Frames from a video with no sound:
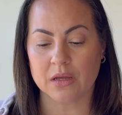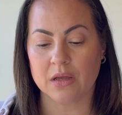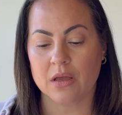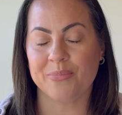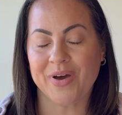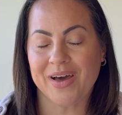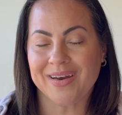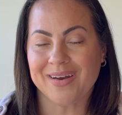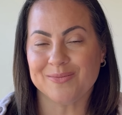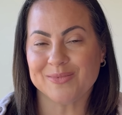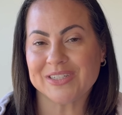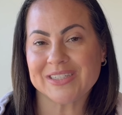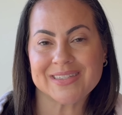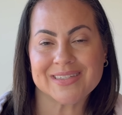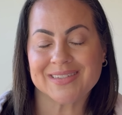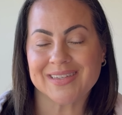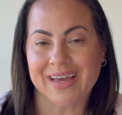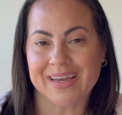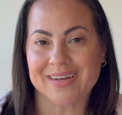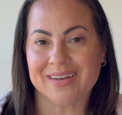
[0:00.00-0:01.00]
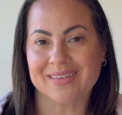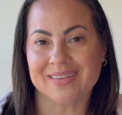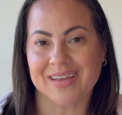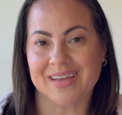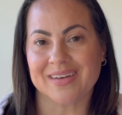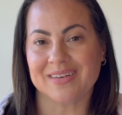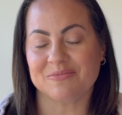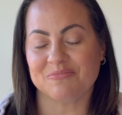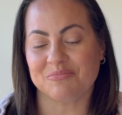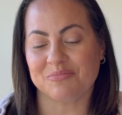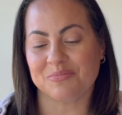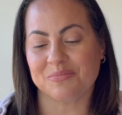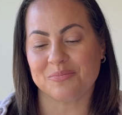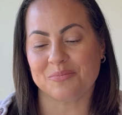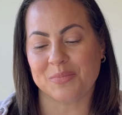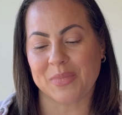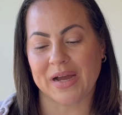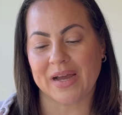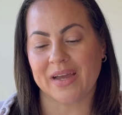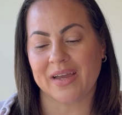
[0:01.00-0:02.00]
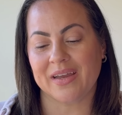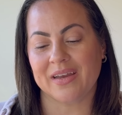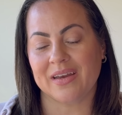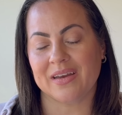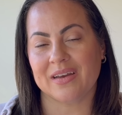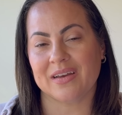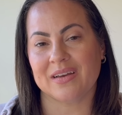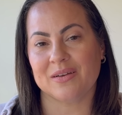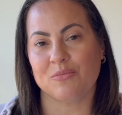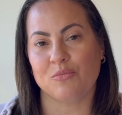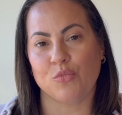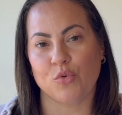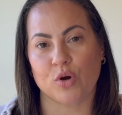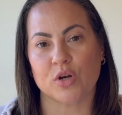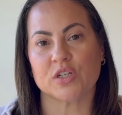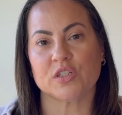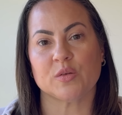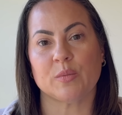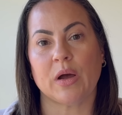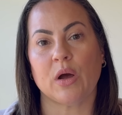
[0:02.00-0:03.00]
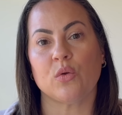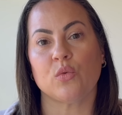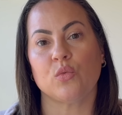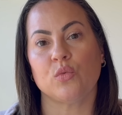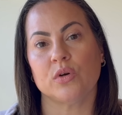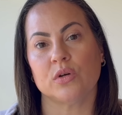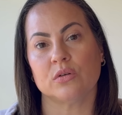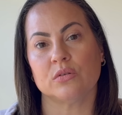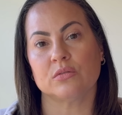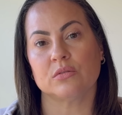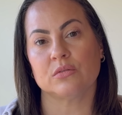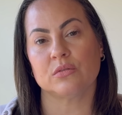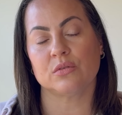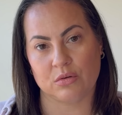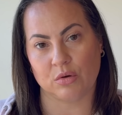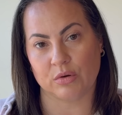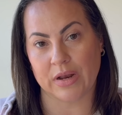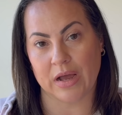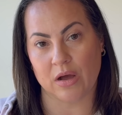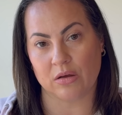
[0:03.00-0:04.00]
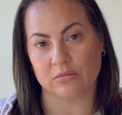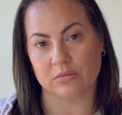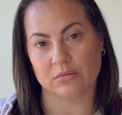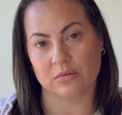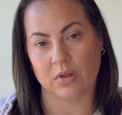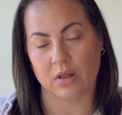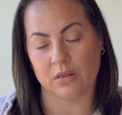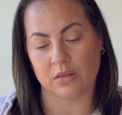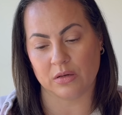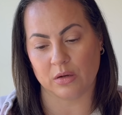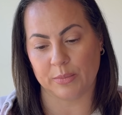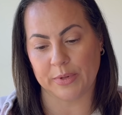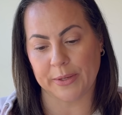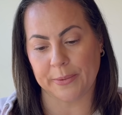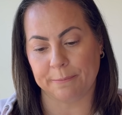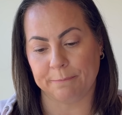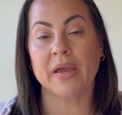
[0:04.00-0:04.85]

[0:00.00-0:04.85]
But I'm just excited that my mortgage amount will go down a little bit.